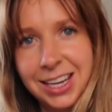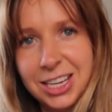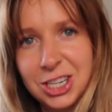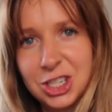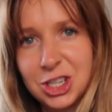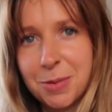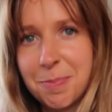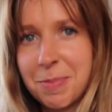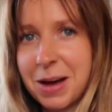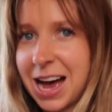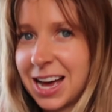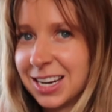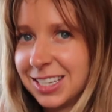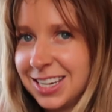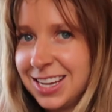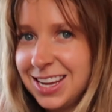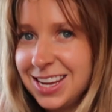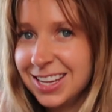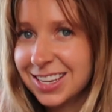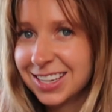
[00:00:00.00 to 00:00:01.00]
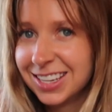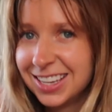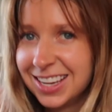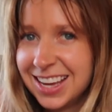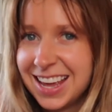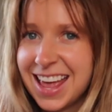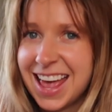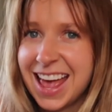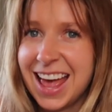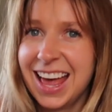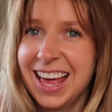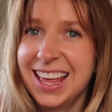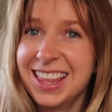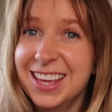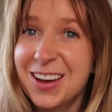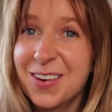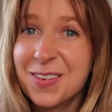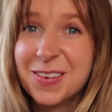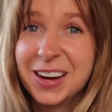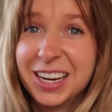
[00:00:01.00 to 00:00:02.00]
chapati. And
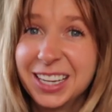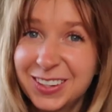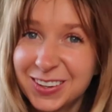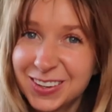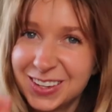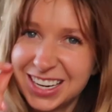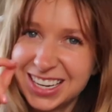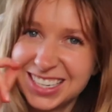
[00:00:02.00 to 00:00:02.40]
oh my god,